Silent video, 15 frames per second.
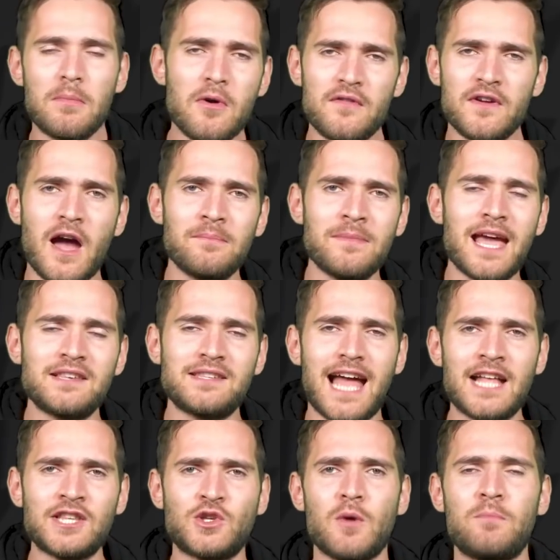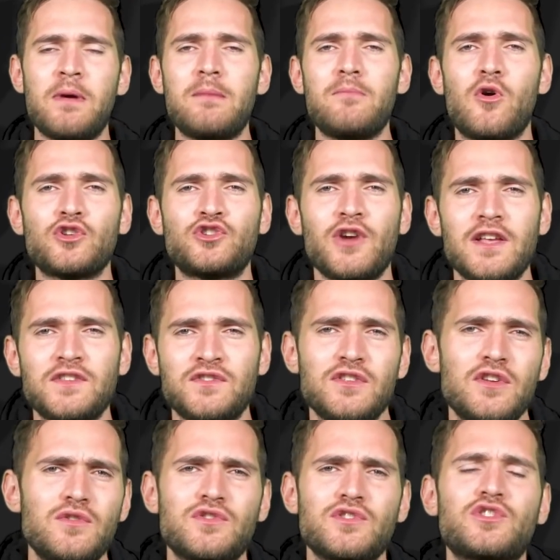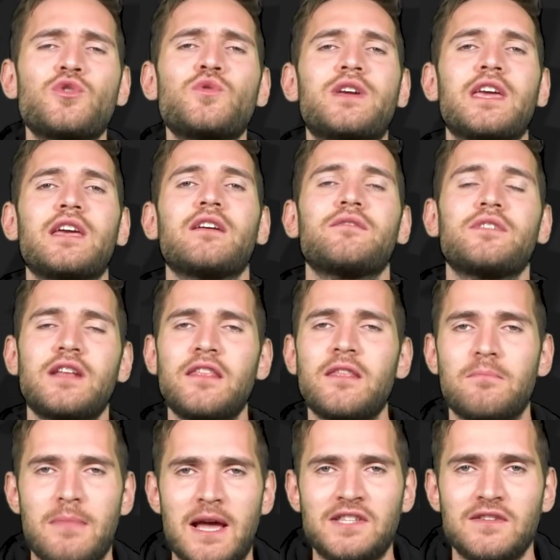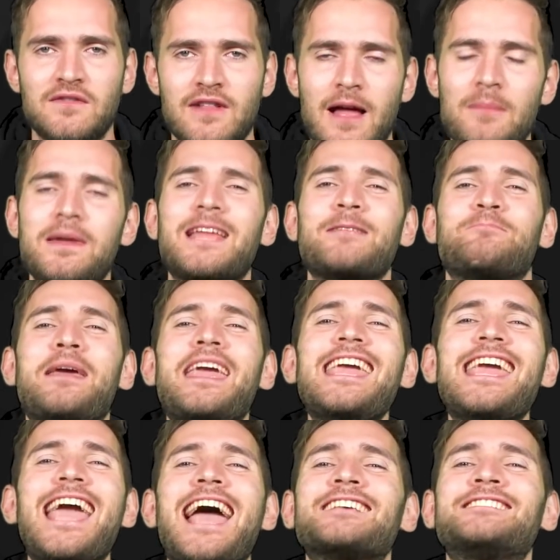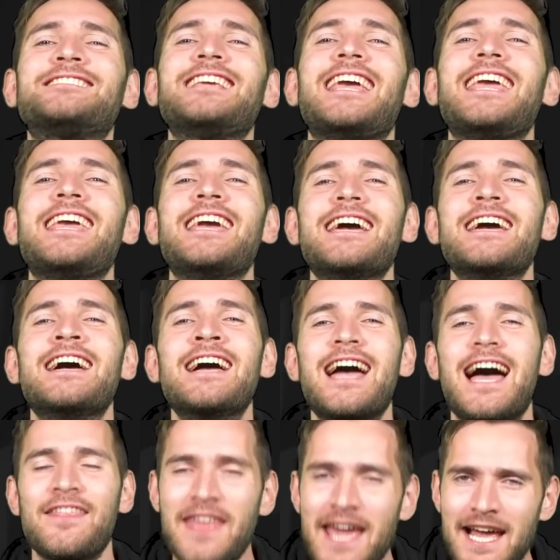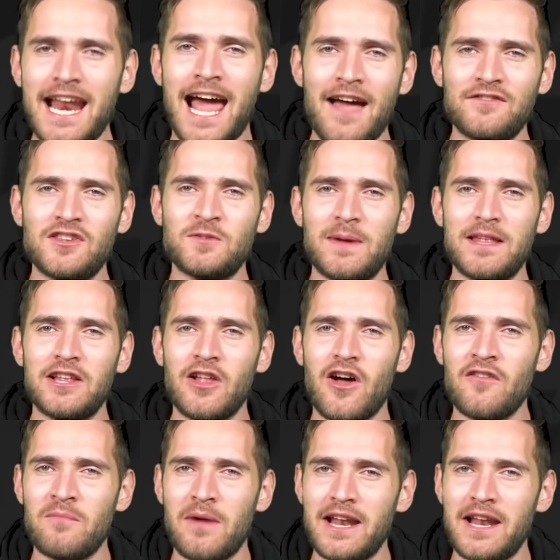But moving up next, and to a bit more transfer news and talking of another massive club in PSG. And they're going to have to spend a lot of